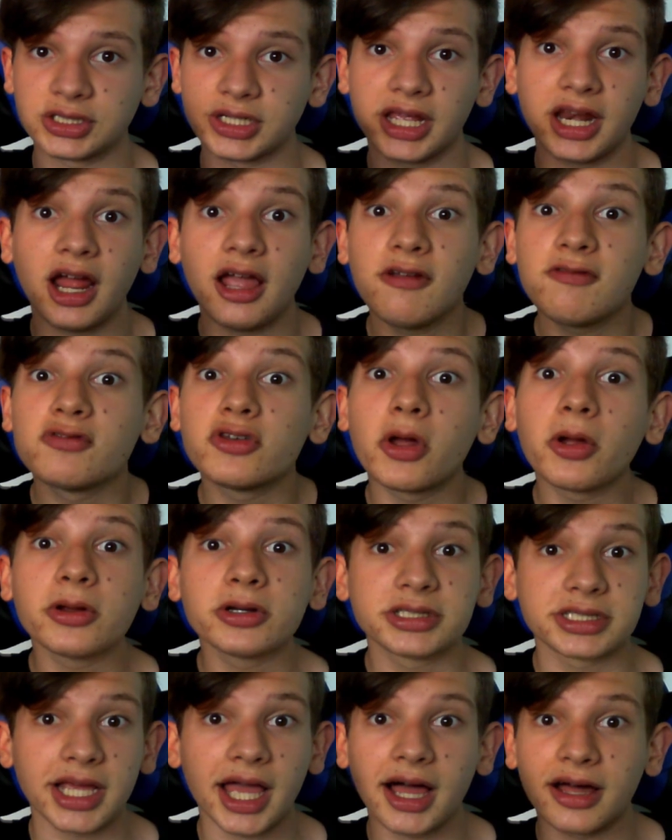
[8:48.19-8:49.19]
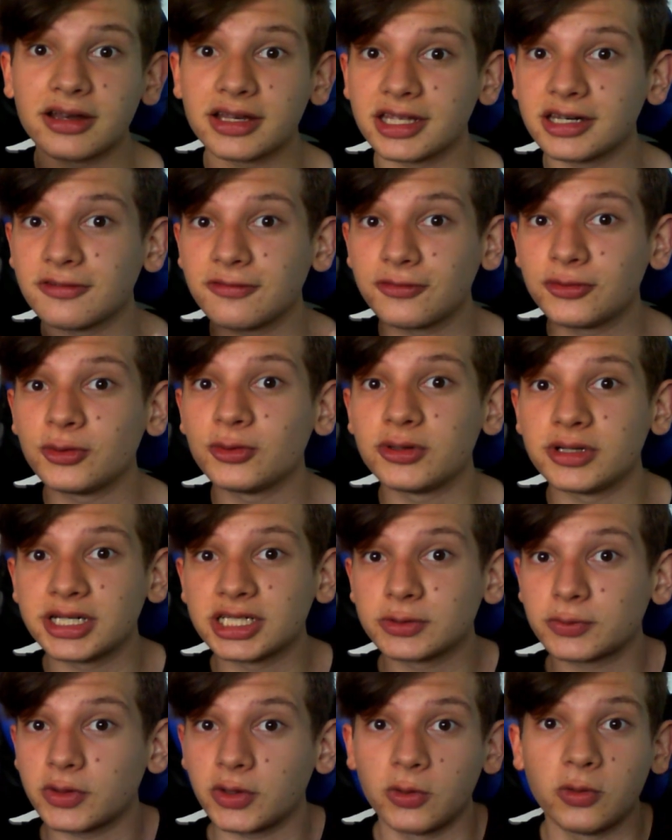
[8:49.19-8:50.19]
And I have no doubt in a few
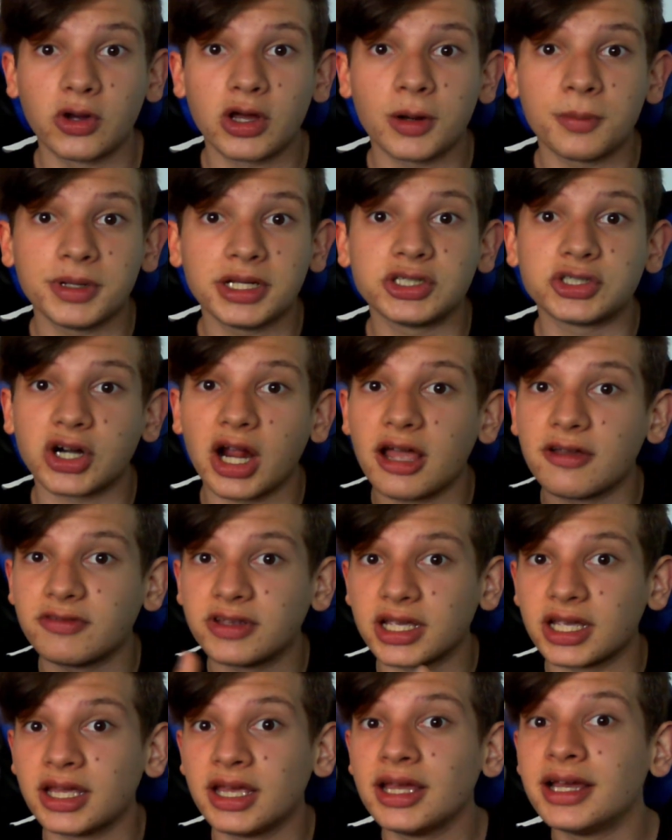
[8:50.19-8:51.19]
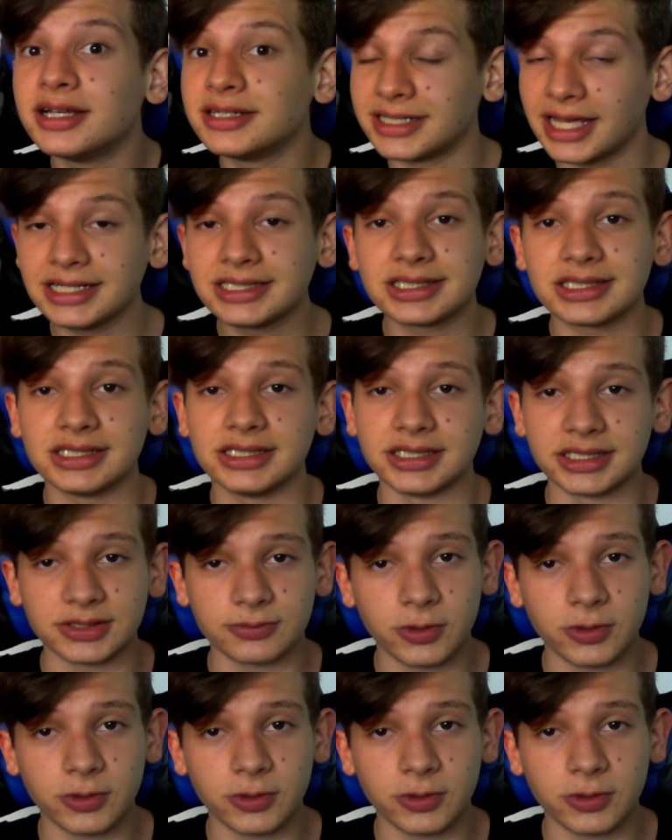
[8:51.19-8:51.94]
years we're all going to be driving Teslas.